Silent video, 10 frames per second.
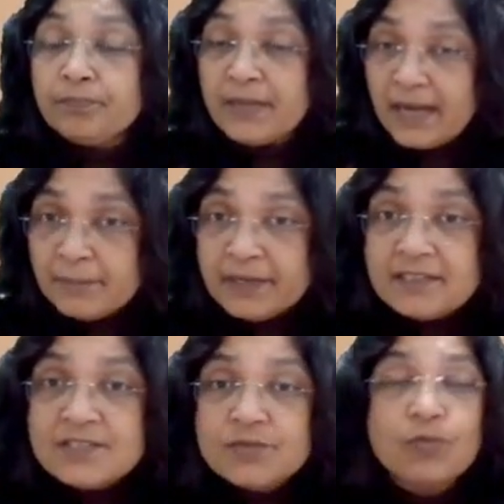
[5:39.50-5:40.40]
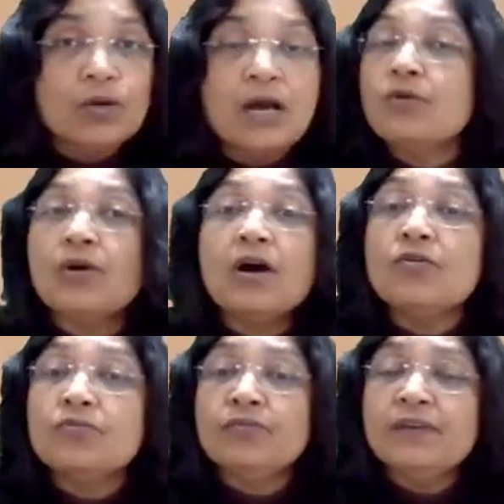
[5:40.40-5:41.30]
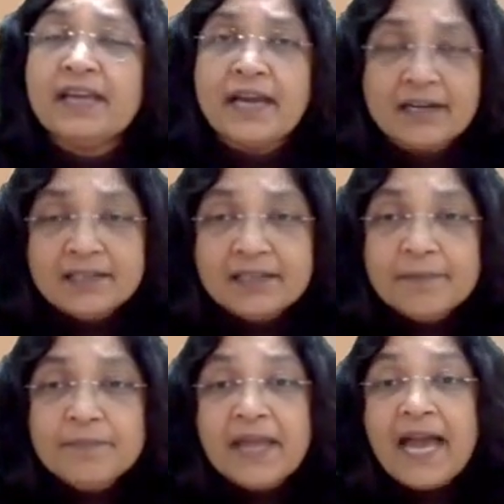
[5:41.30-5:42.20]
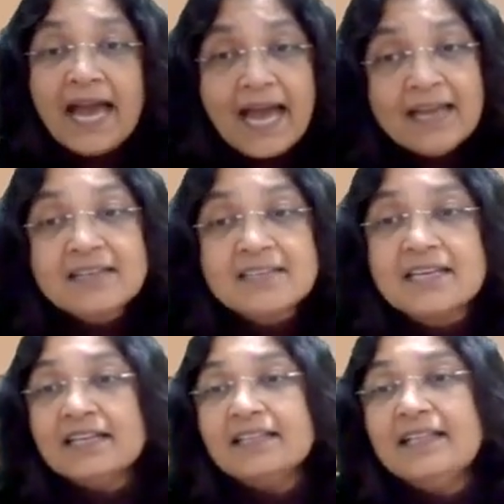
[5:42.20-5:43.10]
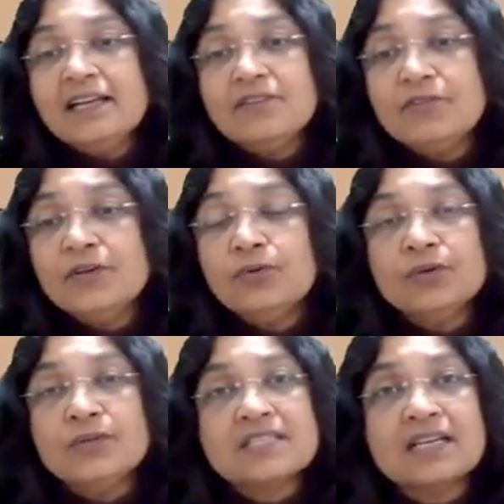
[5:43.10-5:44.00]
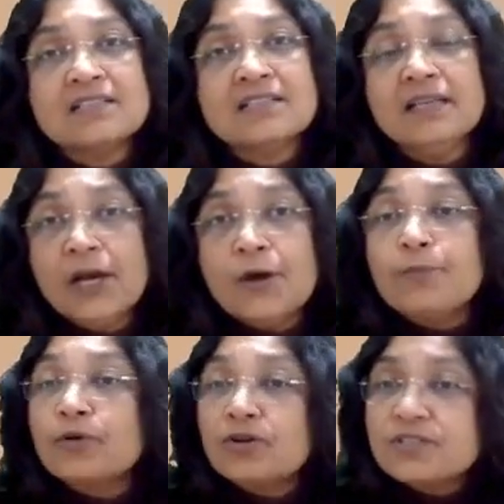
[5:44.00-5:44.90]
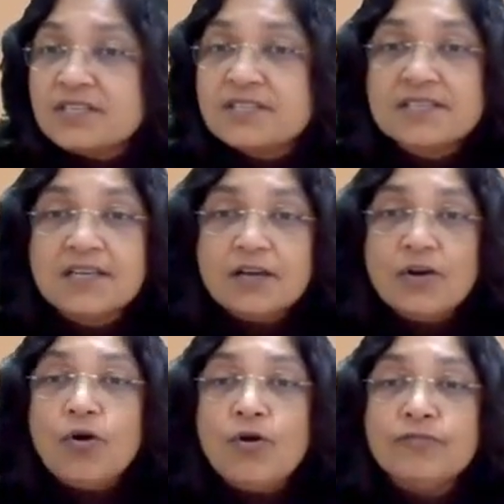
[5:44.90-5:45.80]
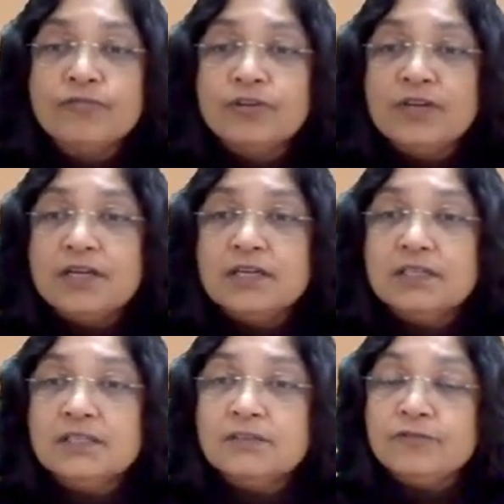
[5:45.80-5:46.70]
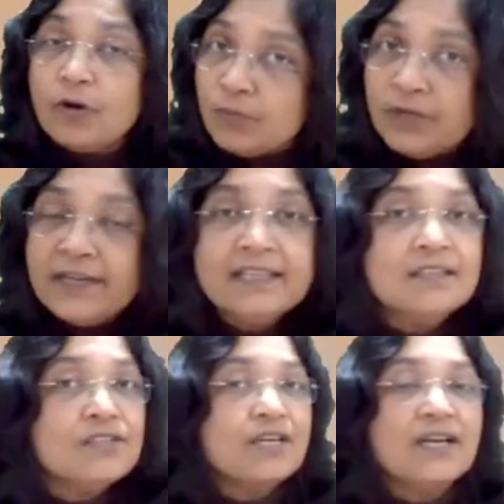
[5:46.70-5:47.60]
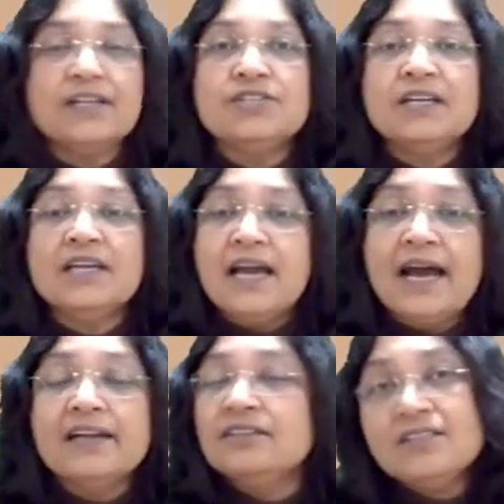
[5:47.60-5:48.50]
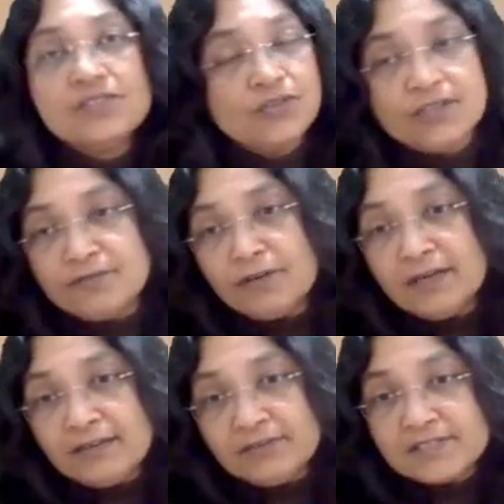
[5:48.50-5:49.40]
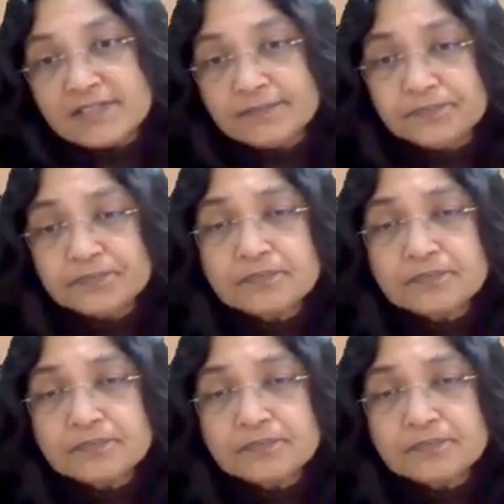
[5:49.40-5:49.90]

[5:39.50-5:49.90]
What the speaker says: parameters, how do we handle them. And then we're going to discuss the process of formulating the strategy at these three different levels.